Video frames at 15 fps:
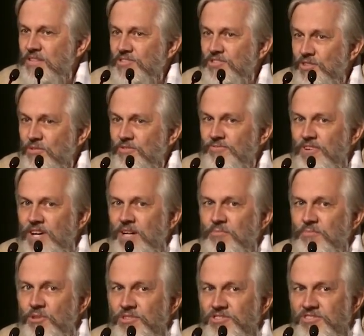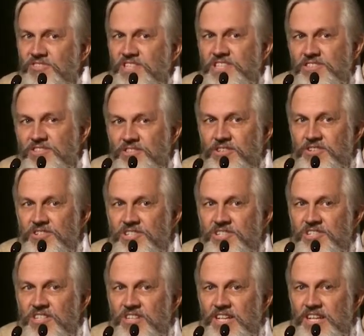So far, most
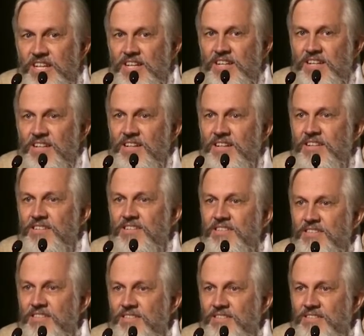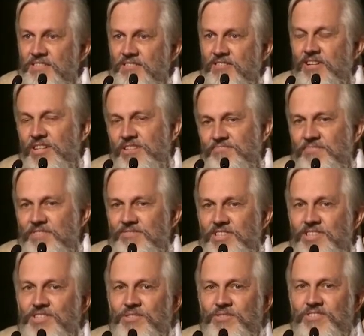research in, or
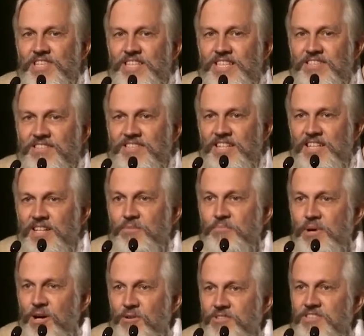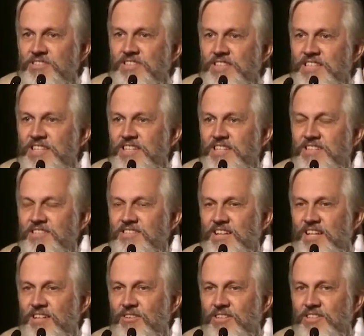one should really say about Indian
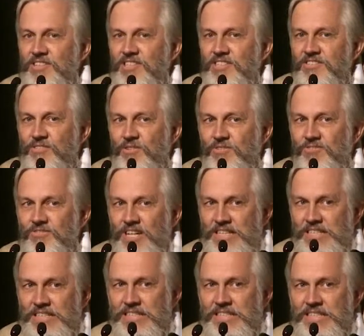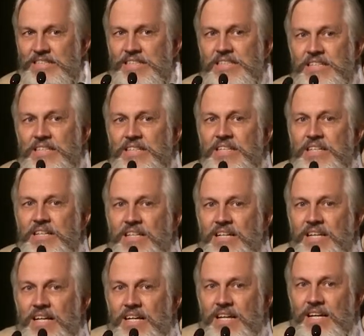psychology so far,
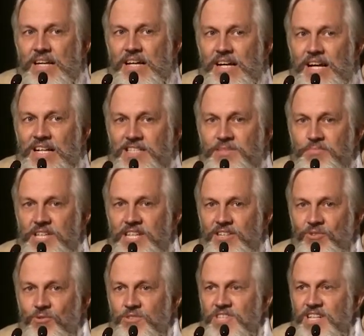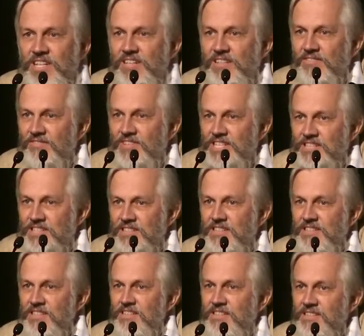has been using
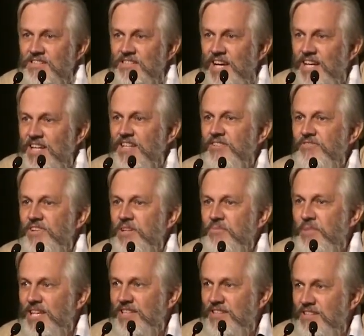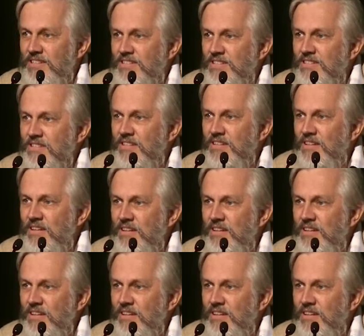Western scientific methods